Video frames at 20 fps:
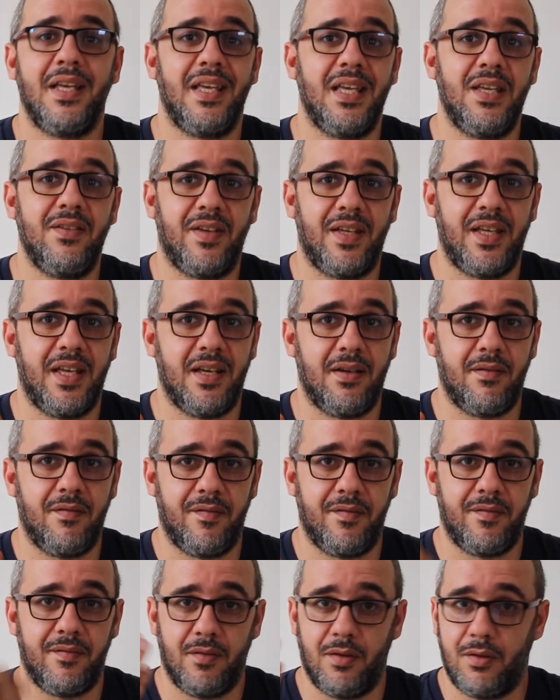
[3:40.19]
If I
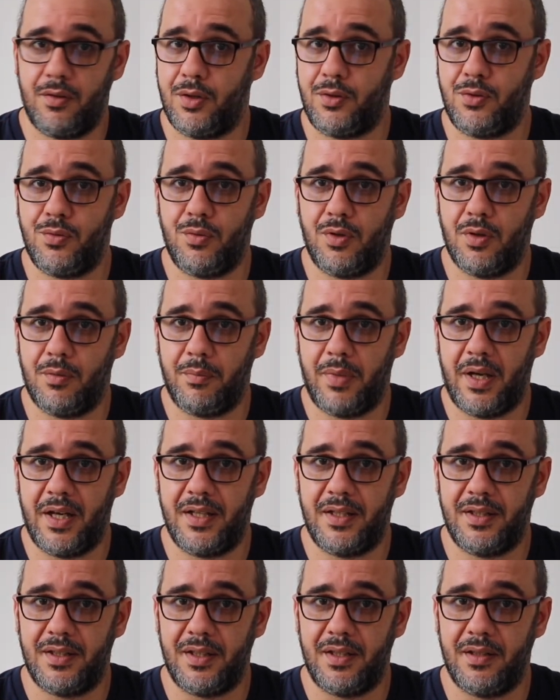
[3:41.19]
have the 2
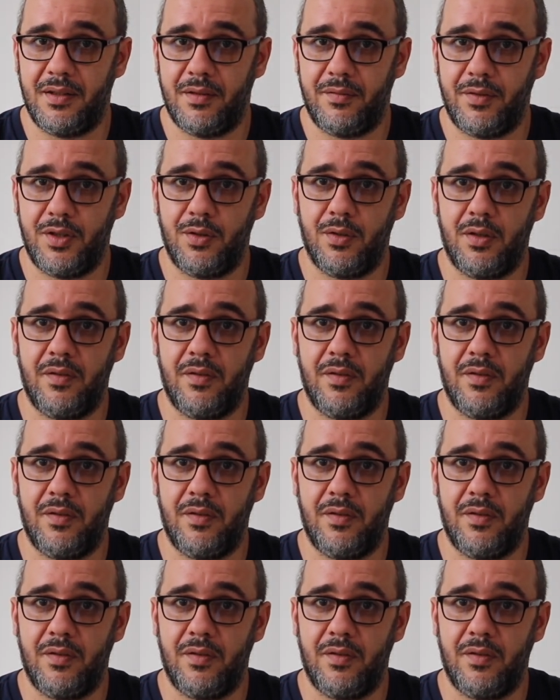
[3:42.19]
combined in the video,